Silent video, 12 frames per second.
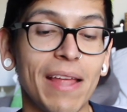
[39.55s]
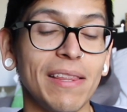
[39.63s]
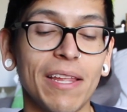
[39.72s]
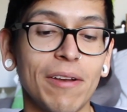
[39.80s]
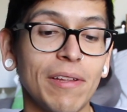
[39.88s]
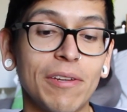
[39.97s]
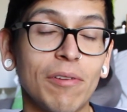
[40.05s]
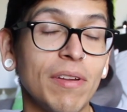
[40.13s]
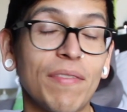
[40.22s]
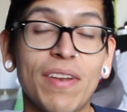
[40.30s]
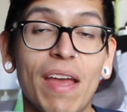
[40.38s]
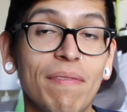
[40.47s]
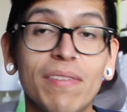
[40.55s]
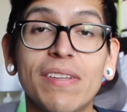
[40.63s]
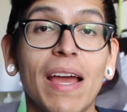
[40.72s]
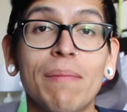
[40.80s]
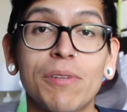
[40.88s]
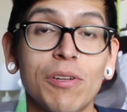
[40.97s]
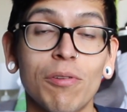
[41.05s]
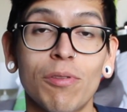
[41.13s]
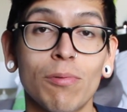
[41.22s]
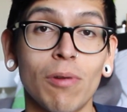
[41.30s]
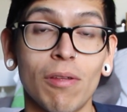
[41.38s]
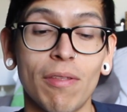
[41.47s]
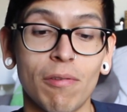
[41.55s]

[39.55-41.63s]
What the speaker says: literally don't even have the time to go through all